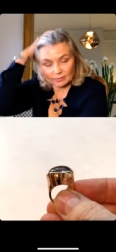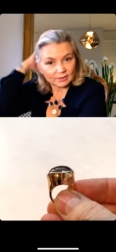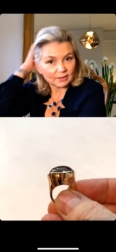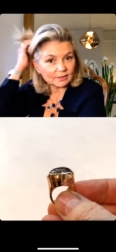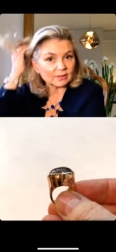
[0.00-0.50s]
And
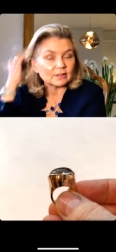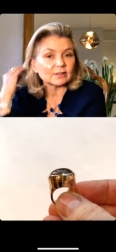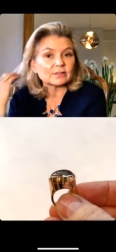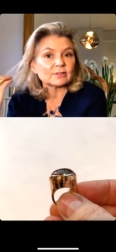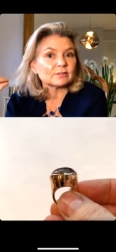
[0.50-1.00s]
I think the
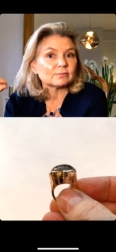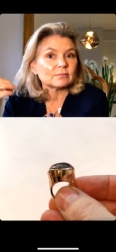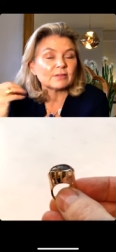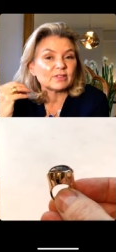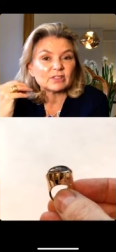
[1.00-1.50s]
answer is
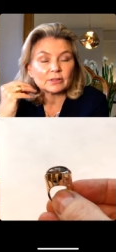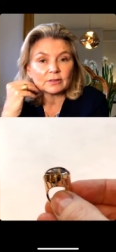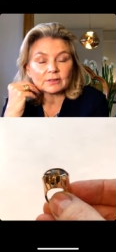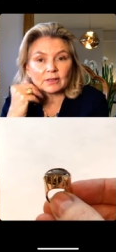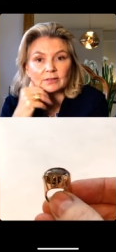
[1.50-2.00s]
every stone
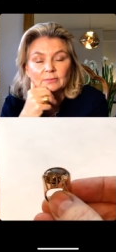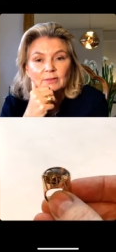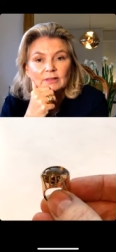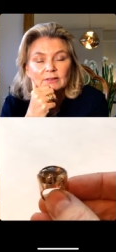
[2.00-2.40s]
is custom cut, isn't